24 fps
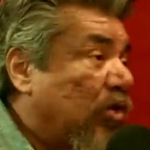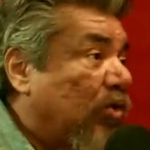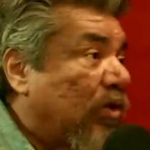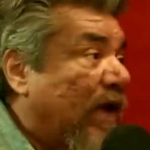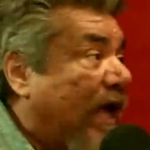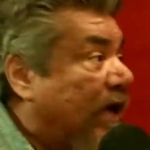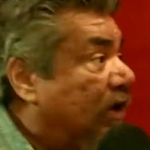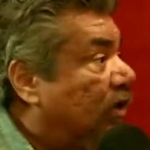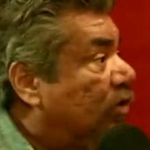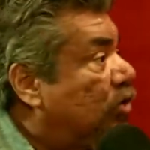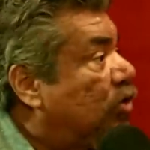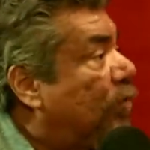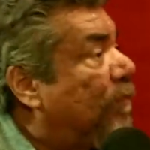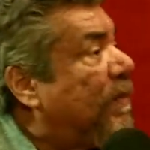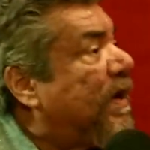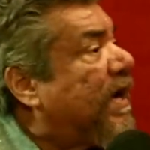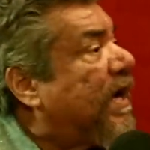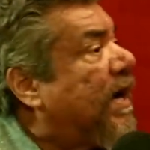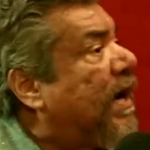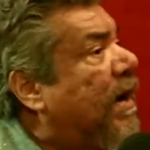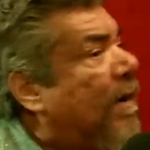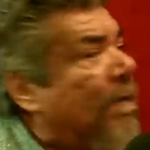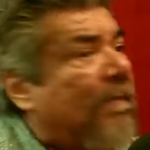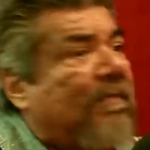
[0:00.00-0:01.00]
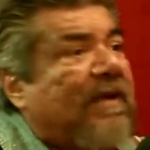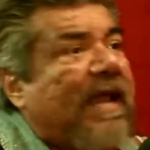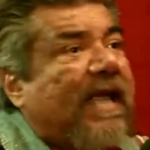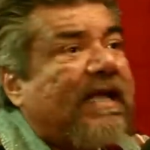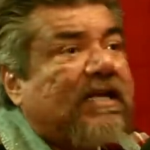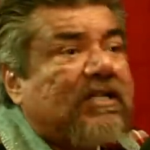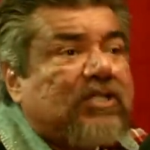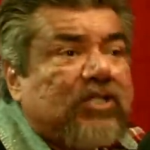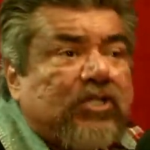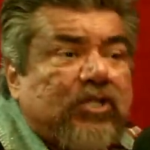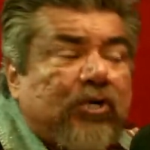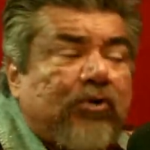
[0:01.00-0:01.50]
like, you become like
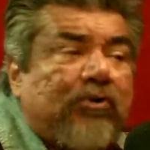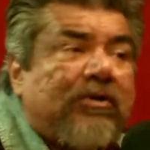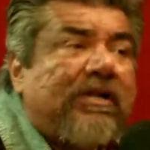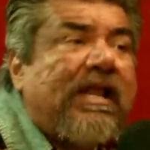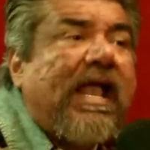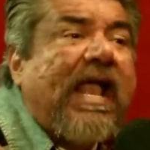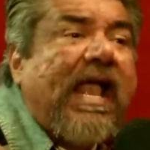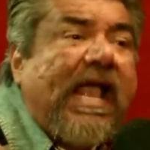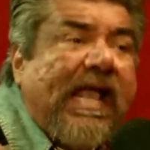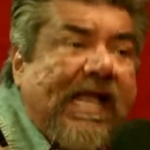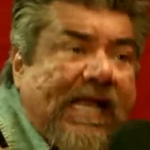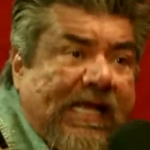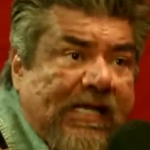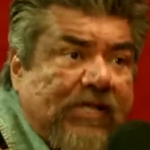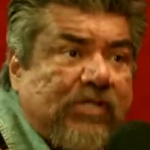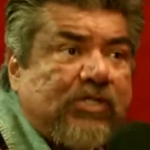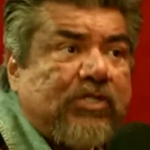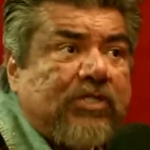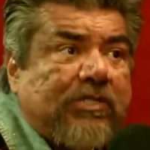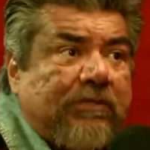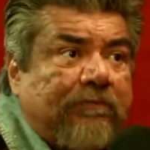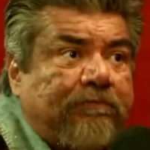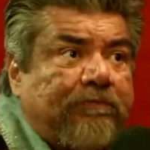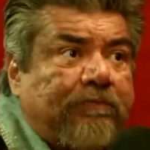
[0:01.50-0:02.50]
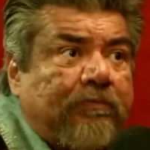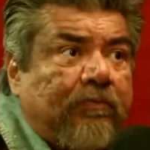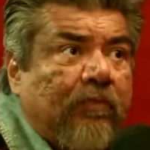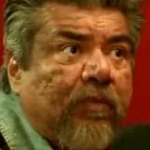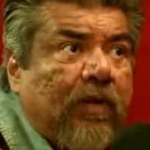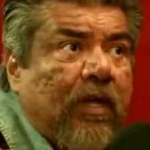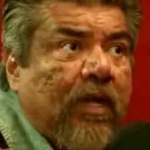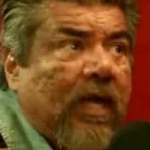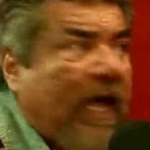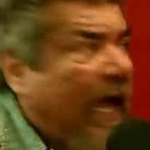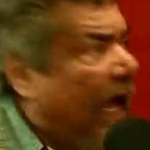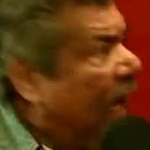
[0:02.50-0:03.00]
a certain age.
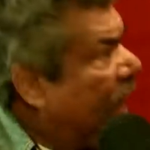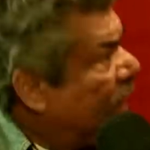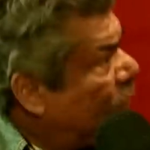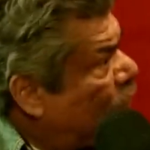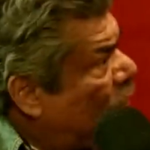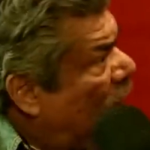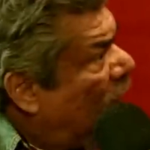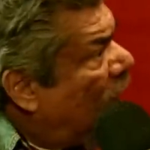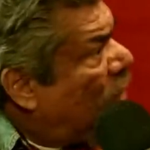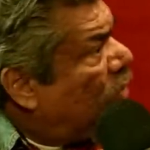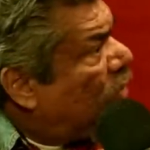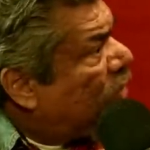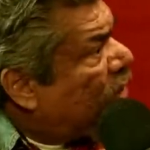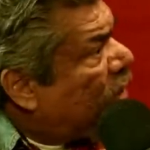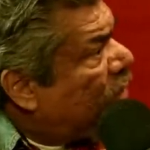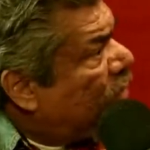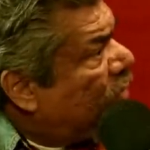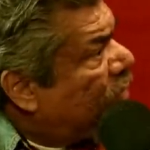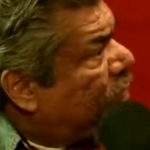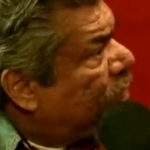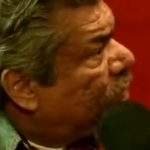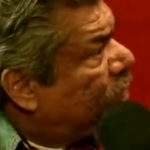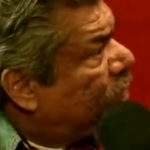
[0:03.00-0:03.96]
And how old are you?